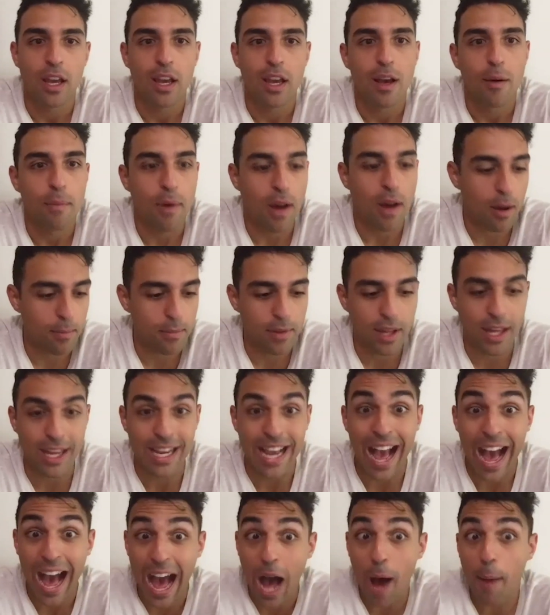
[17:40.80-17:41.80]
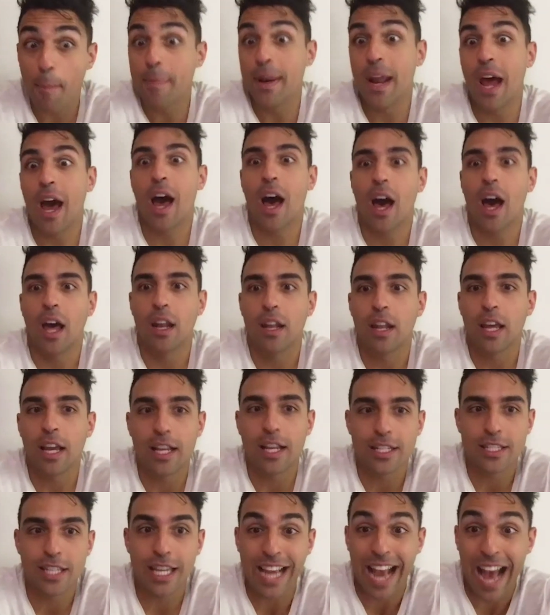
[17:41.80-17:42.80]
I'm not. Like,
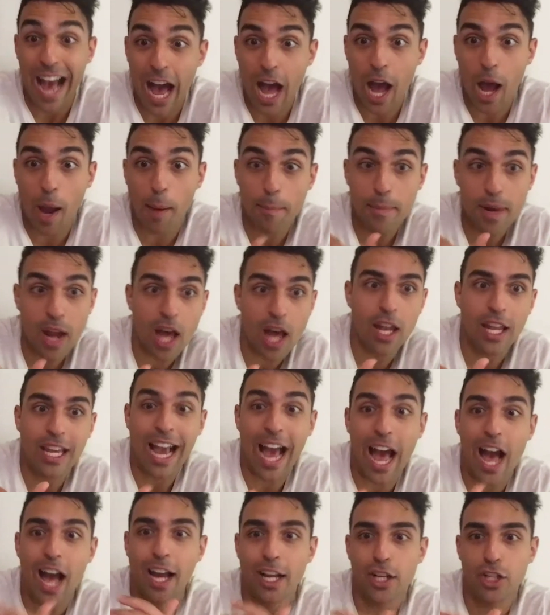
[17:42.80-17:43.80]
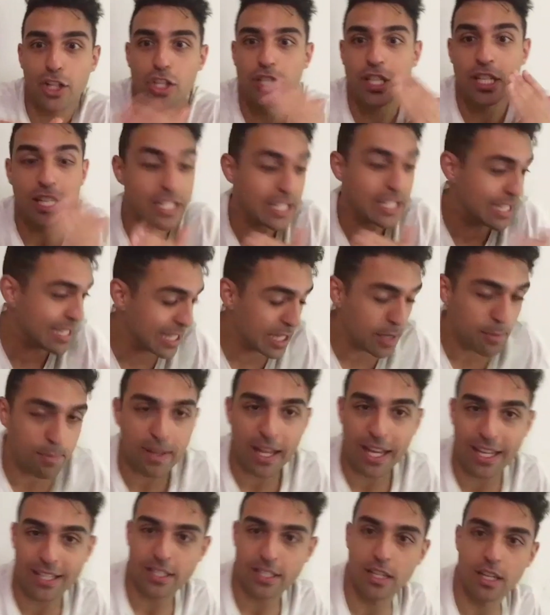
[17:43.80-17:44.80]
it's like, I'm not. Like, I just didn't sleep
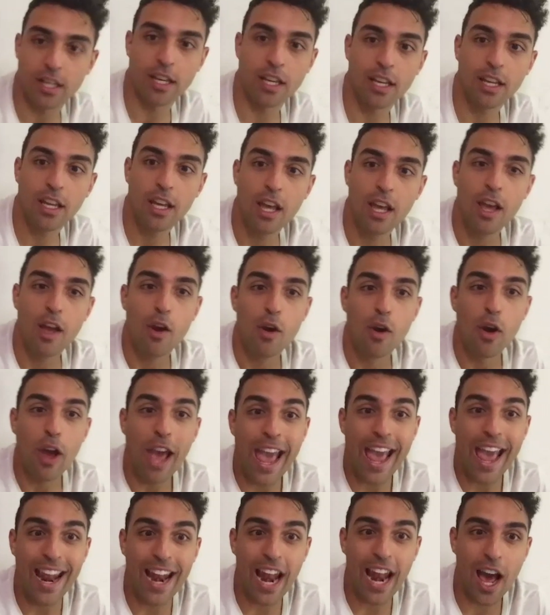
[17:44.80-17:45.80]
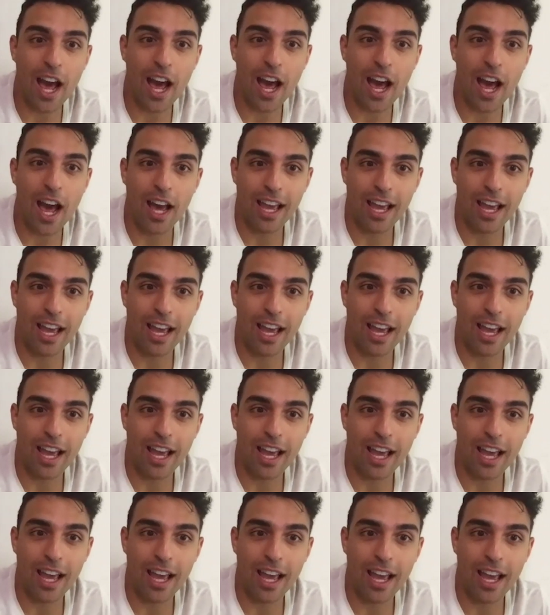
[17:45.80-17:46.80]
last night. And I have to
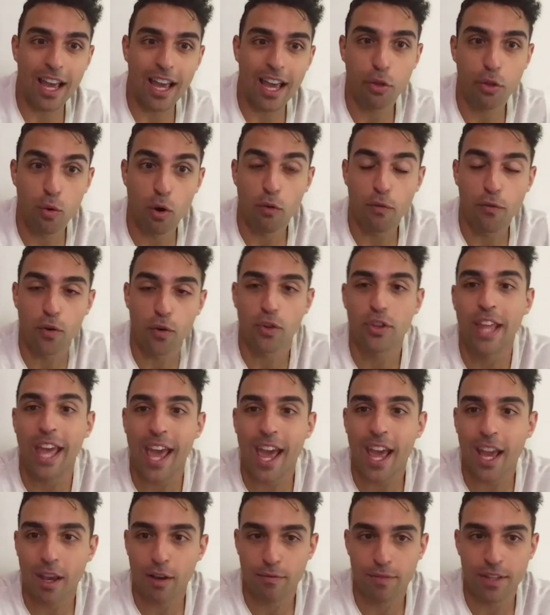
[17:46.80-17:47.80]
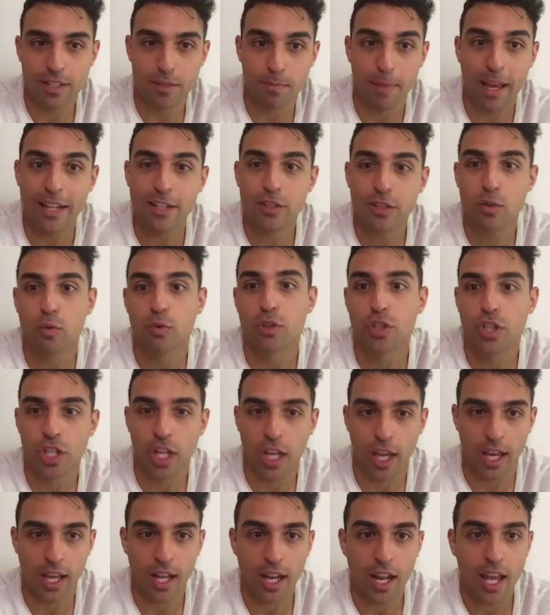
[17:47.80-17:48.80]
go through a full day of this med school
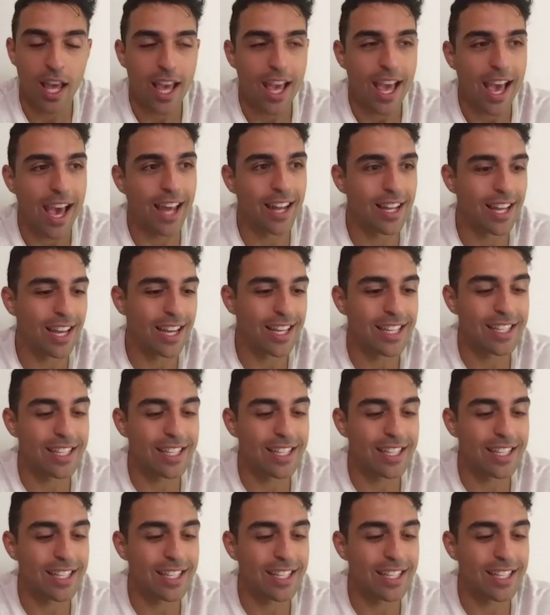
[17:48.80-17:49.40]
shit. And, like, this